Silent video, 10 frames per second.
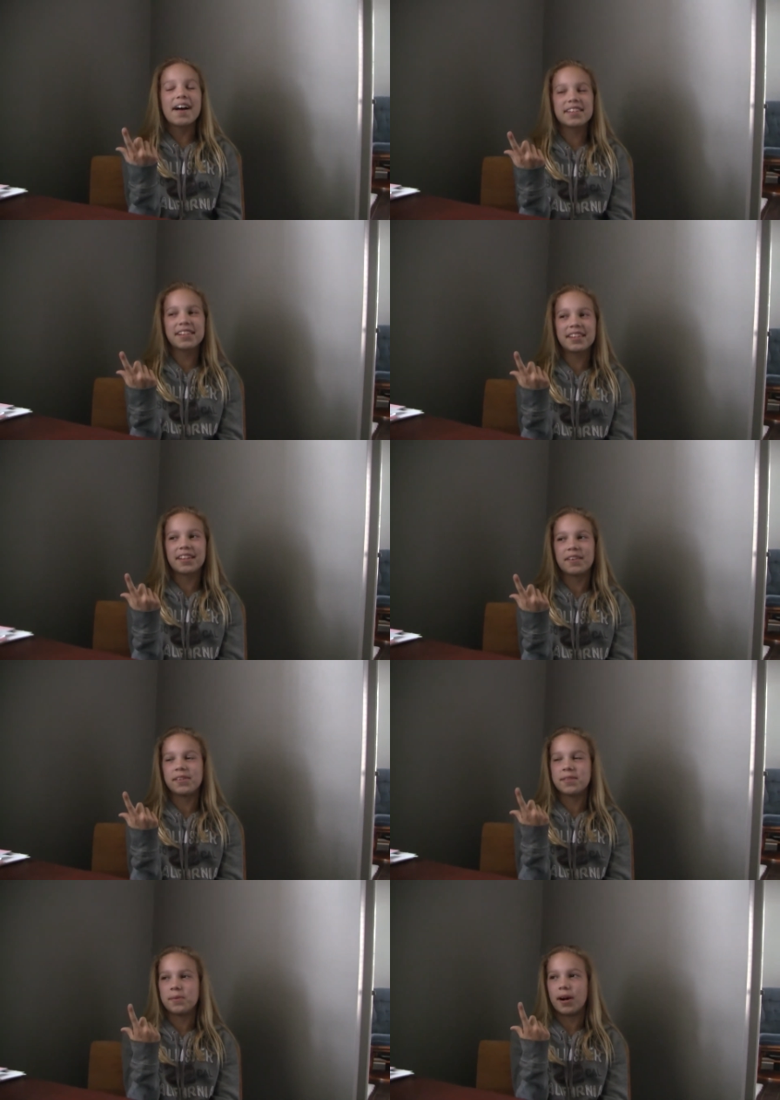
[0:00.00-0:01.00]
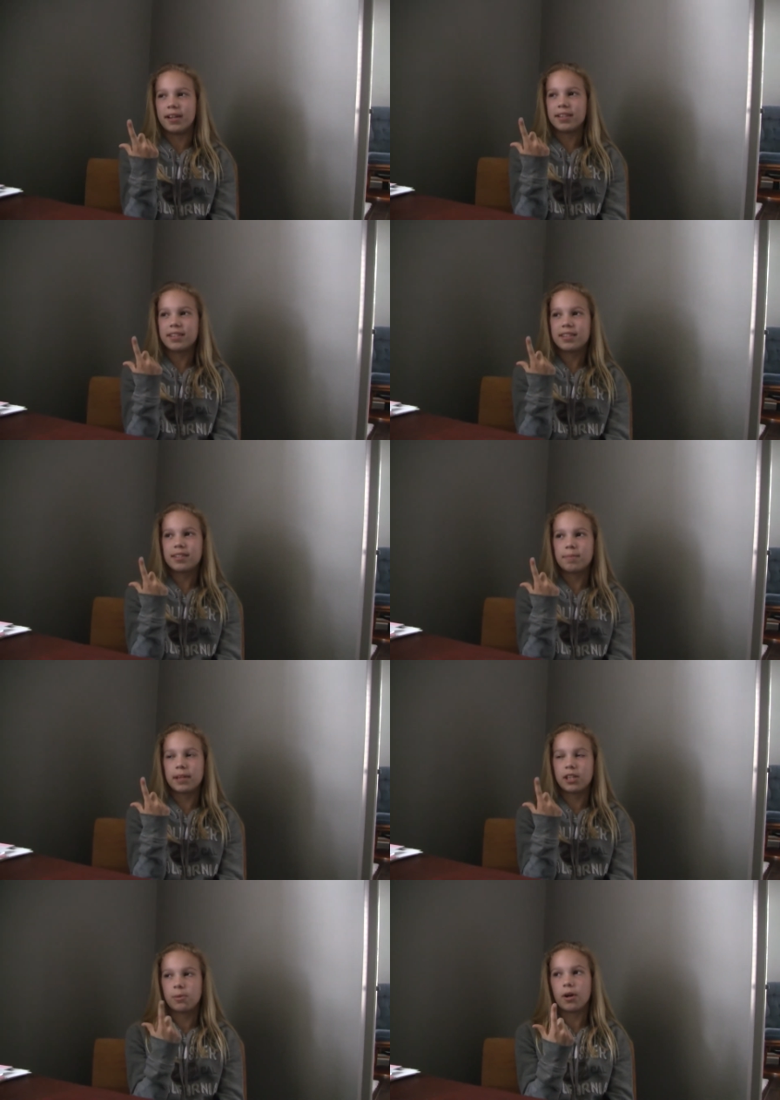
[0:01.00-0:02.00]
I was only the goalie once
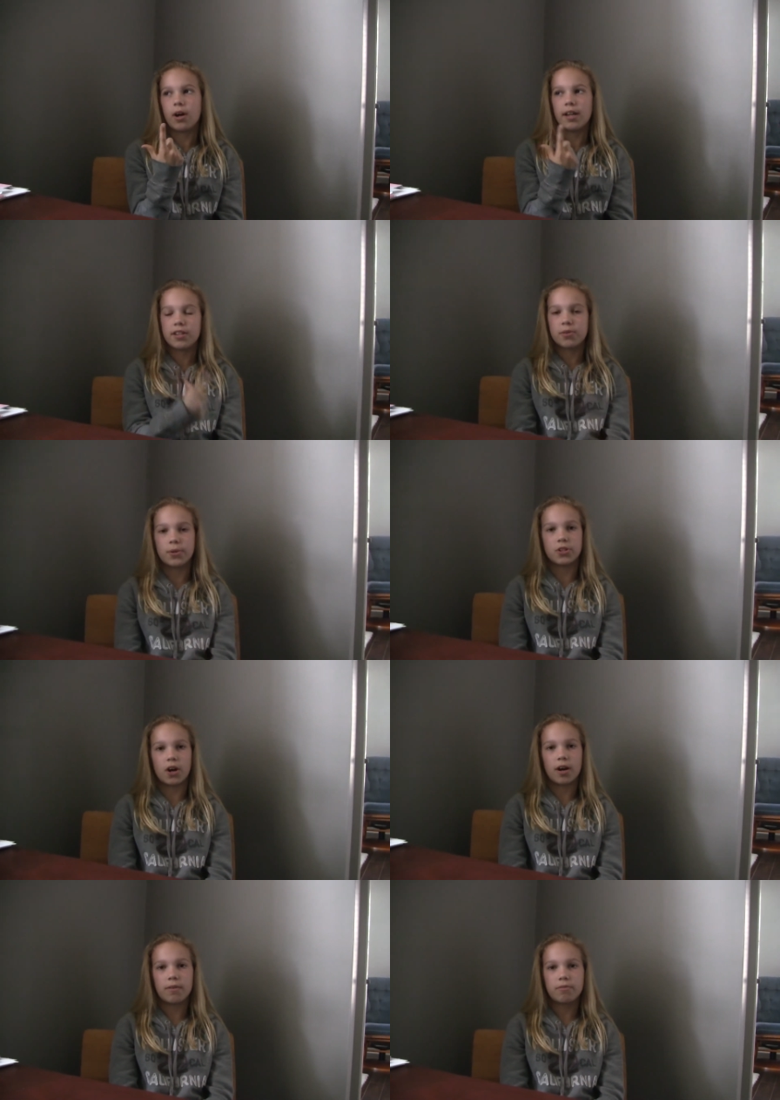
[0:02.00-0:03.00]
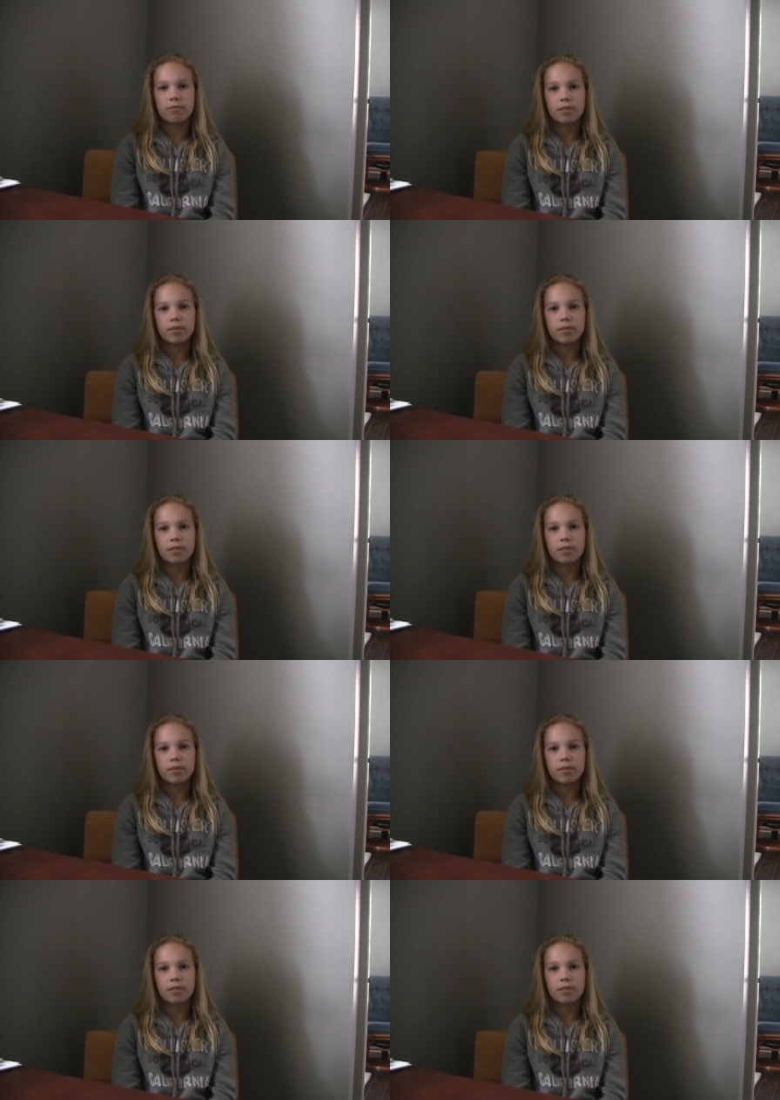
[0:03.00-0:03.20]
because we all had to switch off.